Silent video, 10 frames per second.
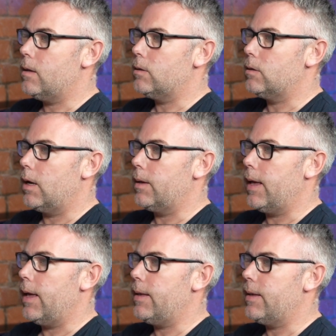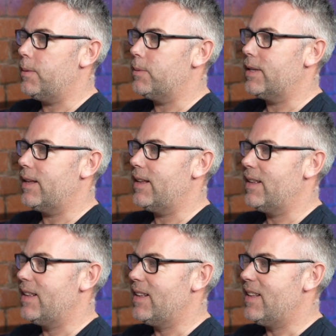So yeah, it was a
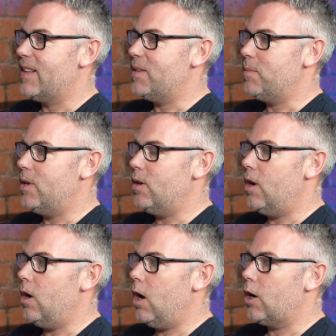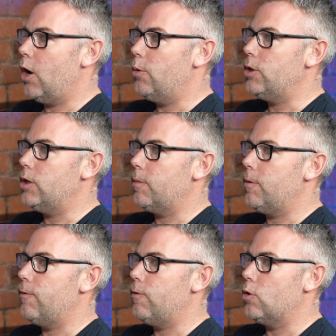lot of coaches I've
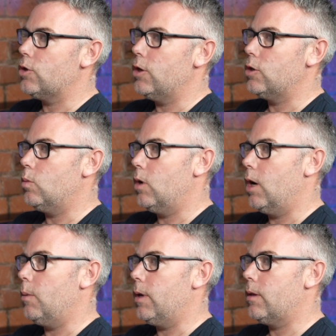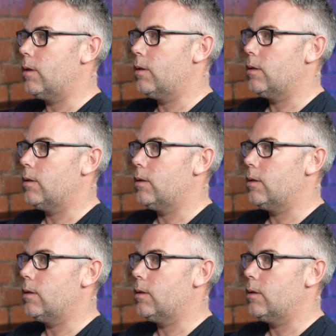been fortunate to work with.